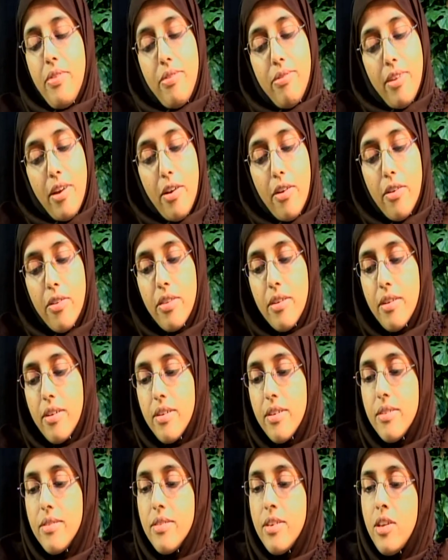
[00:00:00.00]
they're
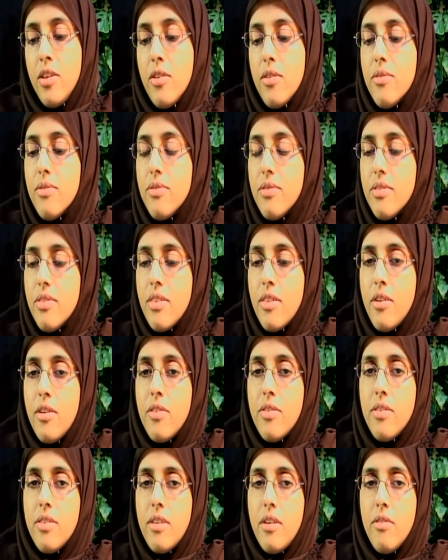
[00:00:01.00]
the
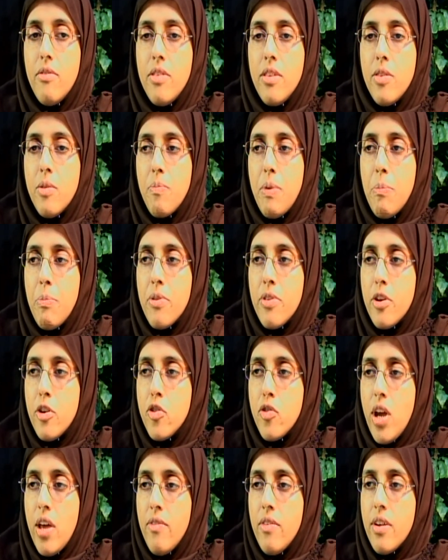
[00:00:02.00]
they're really the people that
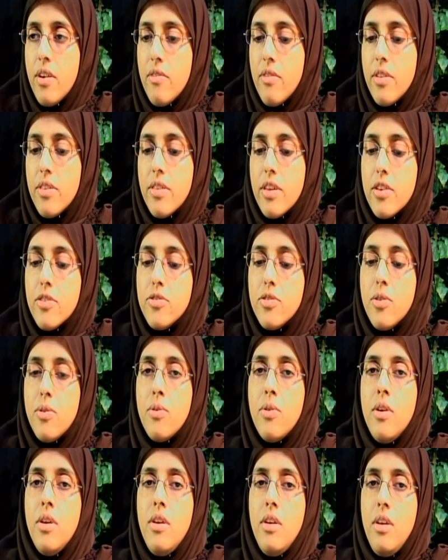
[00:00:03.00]
are driving everything.
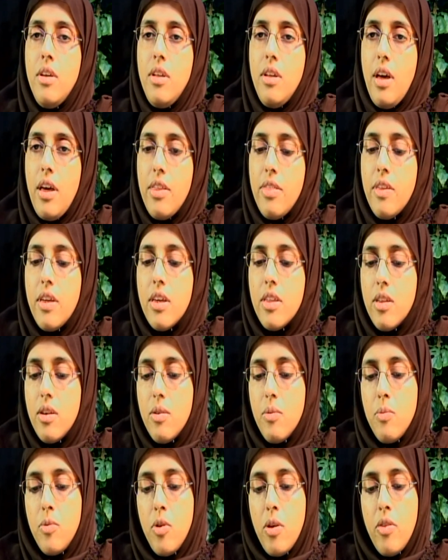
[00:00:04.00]
So, I think
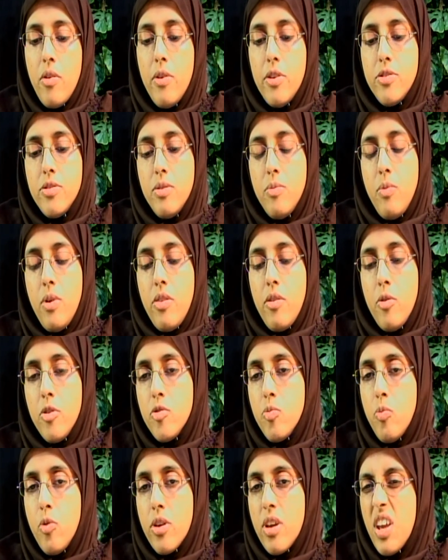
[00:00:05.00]
that whether
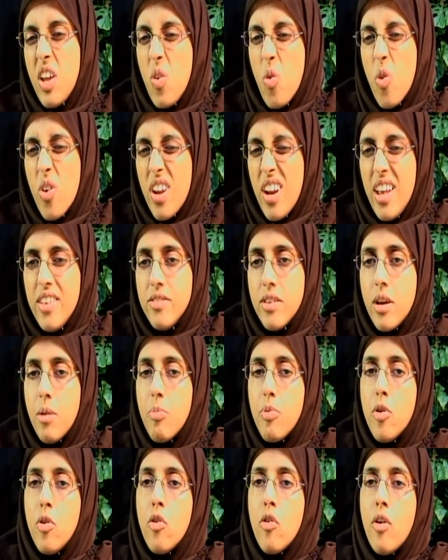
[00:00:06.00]
it's working and organizing a
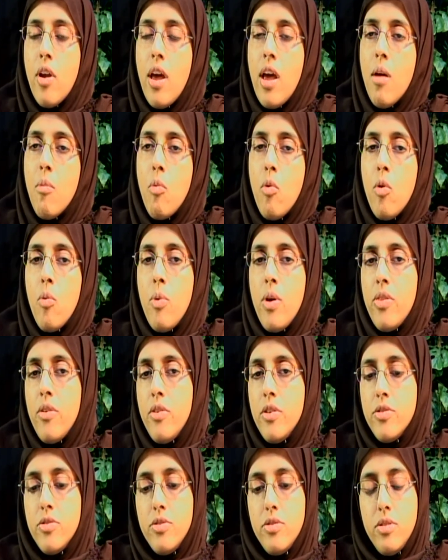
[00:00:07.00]
program, or
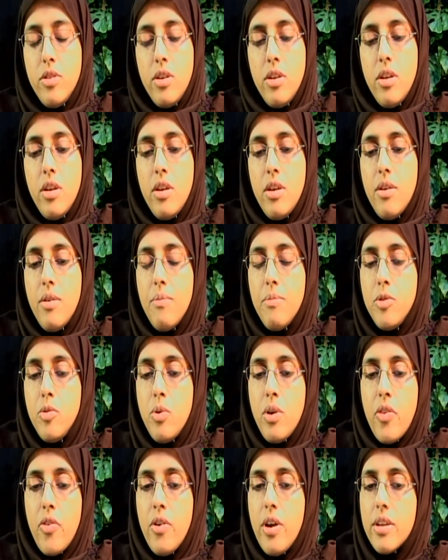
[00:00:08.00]
whether it's
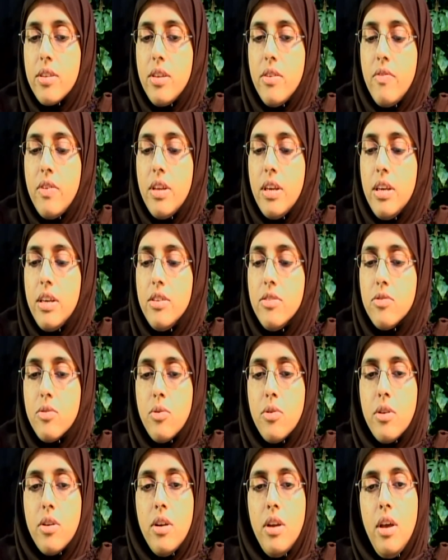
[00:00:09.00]
doing other activities,
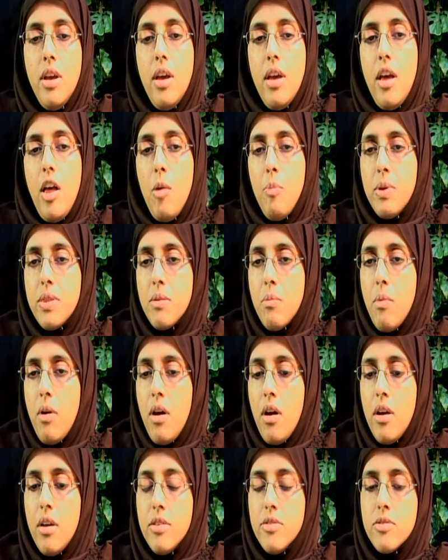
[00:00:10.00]
or helping the
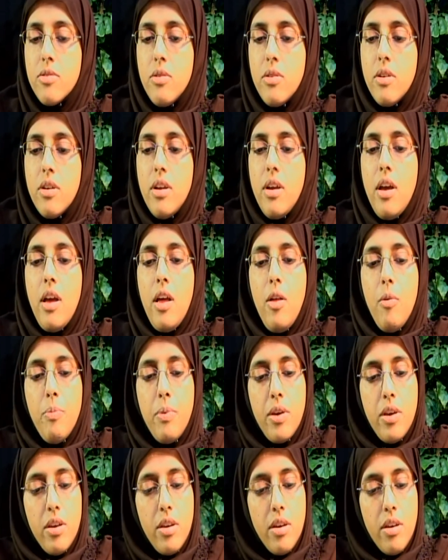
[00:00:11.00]
mosque, or
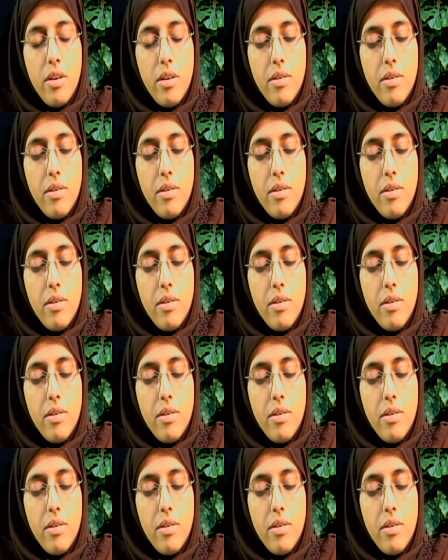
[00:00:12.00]
helping